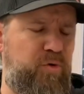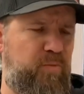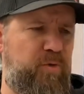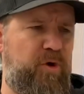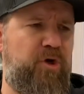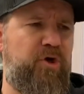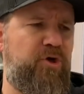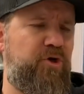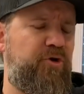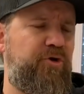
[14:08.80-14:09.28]
it
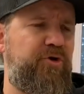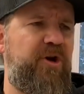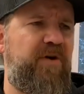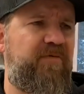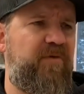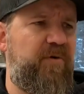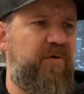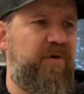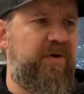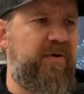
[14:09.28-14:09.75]
bigger. You'll
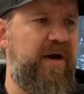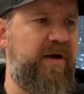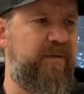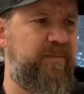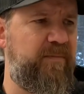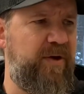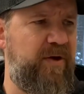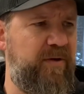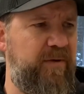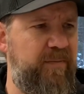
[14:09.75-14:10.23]
never
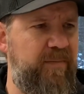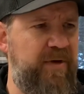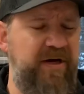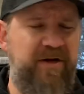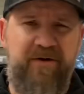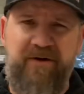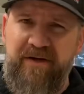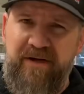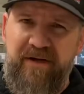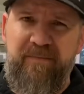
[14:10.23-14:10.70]
regret building
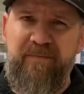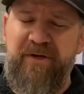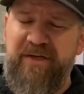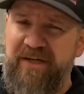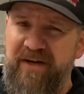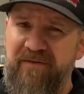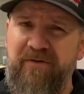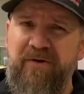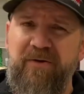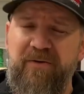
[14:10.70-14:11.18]
bigger. But
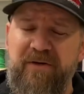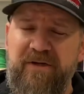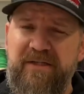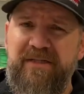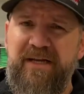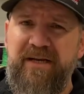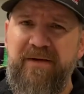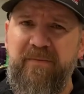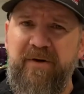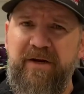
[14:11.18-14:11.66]
you ever
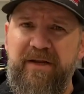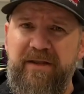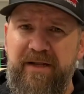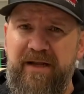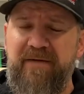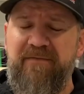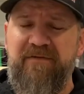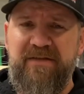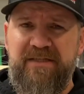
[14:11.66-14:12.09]
notice anybody that ever